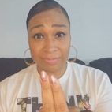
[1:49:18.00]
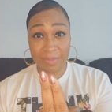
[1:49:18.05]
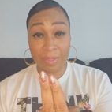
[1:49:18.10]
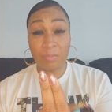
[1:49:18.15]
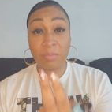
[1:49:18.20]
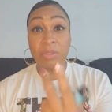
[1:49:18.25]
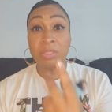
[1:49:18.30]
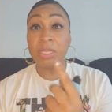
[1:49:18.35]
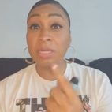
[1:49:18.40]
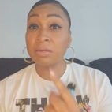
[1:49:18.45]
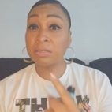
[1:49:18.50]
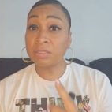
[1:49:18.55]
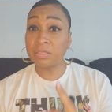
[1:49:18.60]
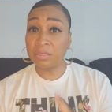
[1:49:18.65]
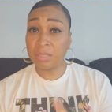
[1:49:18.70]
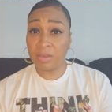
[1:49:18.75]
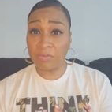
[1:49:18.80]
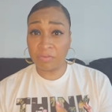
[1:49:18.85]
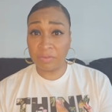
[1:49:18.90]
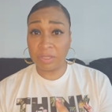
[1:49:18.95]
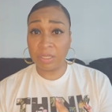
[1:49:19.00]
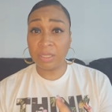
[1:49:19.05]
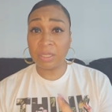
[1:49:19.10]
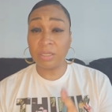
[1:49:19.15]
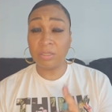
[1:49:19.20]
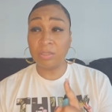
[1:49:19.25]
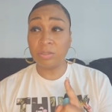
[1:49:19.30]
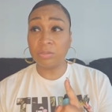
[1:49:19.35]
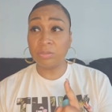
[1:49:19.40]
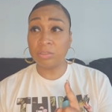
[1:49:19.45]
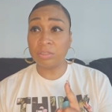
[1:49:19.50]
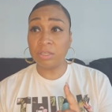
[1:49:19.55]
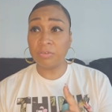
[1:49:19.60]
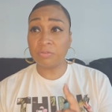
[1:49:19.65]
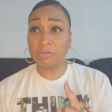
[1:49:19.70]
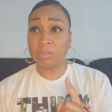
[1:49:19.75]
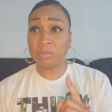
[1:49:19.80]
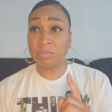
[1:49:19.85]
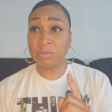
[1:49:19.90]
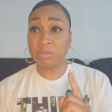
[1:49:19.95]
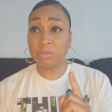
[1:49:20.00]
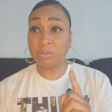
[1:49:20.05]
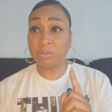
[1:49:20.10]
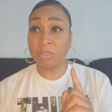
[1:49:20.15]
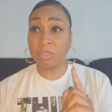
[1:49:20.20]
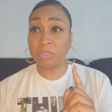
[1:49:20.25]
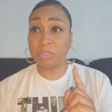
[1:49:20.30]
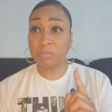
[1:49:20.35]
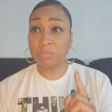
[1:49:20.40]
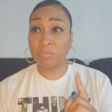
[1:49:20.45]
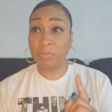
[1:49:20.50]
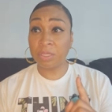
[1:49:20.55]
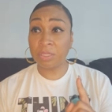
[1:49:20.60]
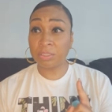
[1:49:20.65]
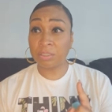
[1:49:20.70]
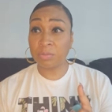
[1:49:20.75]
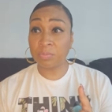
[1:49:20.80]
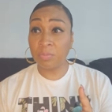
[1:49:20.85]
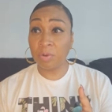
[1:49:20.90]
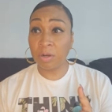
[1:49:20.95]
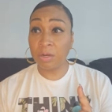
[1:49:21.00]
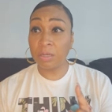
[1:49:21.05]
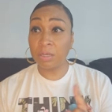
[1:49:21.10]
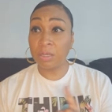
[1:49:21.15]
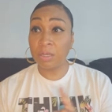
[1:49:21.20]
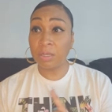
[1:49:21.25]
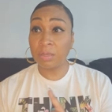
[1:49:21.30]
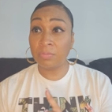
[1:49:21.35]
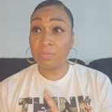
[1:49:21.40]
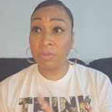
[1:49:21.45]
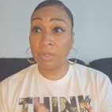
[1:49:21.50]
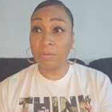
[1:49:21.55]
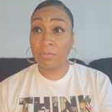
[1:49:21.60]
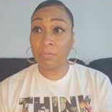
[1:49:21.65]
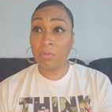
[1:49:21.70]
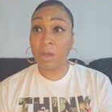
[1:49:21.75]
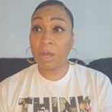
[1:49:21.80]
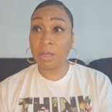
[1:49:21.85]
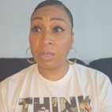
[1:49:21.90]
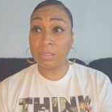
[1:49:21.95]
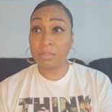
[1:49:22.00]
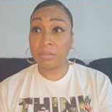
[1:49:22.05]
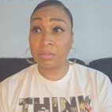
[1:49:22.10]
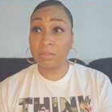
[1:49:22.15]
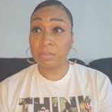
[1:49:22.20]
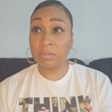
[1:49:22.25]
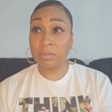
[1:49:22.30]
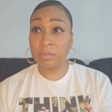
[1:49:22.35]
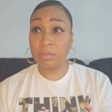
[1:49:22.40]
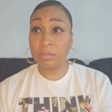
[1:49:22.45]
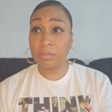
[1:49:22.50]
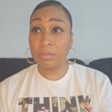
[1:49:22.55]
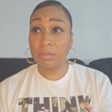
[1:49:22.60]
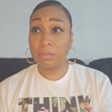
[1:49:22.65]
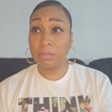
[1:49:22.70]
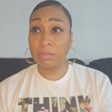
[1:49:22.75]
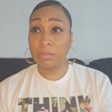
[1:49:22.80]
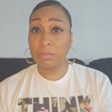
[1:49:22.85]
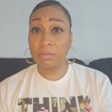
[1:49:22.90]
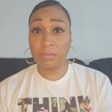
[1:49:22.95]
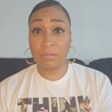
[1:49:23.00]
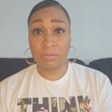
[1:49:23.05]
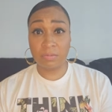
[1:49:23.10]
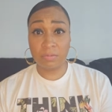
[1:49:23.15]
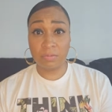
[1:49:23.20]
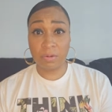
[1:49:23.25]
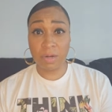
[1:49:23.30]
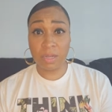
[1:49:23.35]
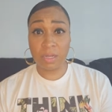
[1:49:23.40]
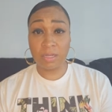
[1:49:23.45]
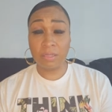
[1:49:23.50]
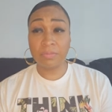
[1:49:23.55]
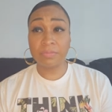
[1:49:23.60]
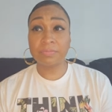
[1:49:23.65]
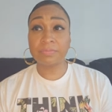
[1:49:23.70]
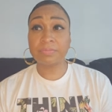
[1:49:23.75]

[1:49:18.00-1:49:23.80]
But there is definitely a huge difference between being smart and being wise. Right?